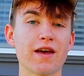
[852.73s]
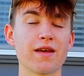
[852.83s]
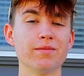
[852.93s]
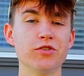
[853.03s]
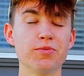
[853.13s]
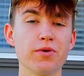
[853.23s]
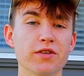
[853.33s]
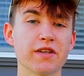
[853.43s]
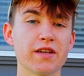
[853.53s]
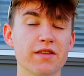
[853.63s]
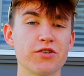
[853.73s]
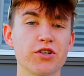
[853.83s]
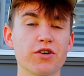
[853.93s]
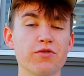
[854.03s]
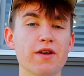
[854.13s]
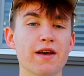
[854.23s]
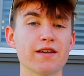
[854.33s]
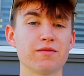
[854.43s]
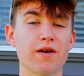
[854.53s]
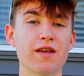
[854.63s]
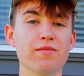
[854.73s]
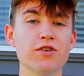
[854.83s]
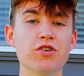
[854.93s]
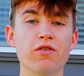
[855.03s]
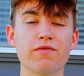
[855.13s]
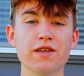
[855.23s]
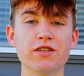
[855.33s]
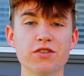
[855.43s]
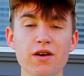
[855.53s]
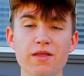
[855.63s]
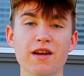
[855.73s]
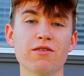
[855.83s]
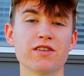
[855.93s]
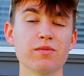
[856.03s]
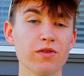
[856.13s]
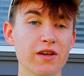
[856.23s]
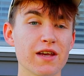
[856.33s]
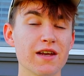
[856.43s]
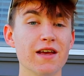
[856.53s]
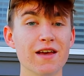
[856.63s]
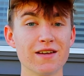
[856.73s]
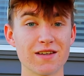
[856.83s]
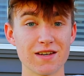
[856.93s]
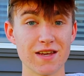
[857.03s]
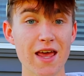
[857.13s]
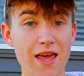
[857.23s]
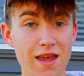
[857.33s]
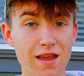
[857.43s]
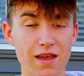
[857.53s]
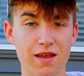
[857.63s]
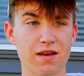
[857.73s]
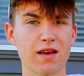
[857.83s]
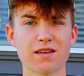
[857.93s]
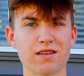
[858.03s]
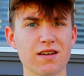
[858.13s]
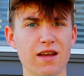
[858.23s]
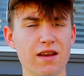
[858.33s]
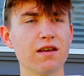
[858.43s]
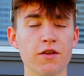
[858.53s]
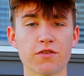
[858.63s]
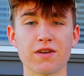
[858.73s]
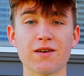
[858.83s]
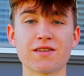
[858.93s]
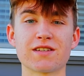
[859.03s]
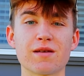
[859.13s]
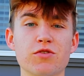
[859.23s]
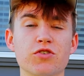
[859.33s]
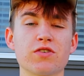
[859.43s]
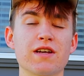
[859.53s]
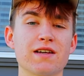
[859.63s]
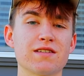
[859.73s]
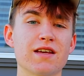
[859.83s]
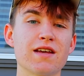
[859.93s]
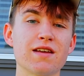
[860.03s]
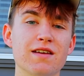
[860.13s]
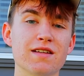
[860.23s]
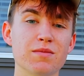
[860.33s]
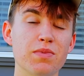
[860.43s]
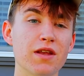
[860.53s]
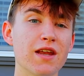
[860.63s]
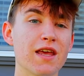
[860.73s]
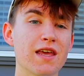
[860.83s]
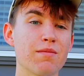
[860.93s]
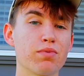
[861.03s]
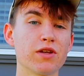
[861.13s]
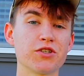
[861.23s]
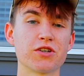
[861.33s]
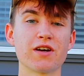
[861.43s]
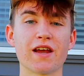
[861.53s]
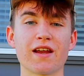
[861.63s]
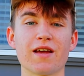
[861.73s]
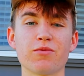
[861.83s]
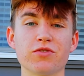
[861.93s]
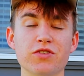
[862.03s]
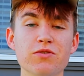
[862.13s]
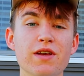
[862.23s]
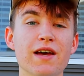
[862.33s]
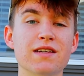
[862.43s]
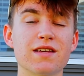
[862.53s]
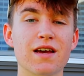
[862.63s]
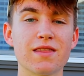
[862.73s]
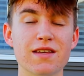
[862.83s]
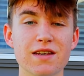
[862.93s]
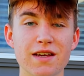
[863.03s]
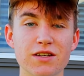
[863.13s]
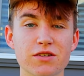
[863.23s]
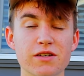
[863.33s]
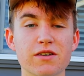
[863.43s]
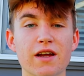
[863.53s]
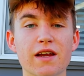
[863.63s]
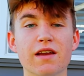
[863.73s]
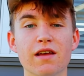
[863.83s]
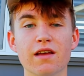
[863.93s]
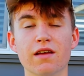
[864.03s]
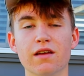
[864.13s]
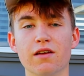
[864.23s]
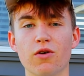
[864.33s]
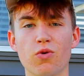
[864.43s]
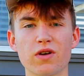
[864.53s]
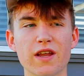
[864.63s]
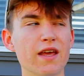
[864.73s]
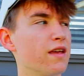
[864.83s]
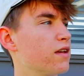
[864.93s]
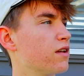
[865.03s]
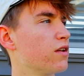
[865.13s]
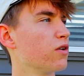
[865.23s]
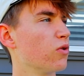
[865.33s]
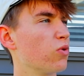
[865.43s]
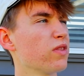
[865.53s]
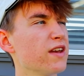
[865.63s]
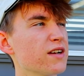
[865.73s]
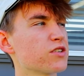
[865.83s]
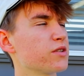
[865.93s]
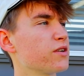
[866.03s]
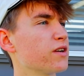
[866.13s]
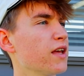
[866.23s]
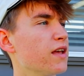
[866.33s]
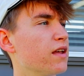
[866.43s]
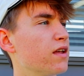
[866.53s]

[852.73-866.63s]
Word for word: I am super excited to share you guys my image of the sun that I was able to get today and not tonight. So now it's time to show you guys that. It's been a pleasure and I will see you guys on the next clear night or day or the next clear day.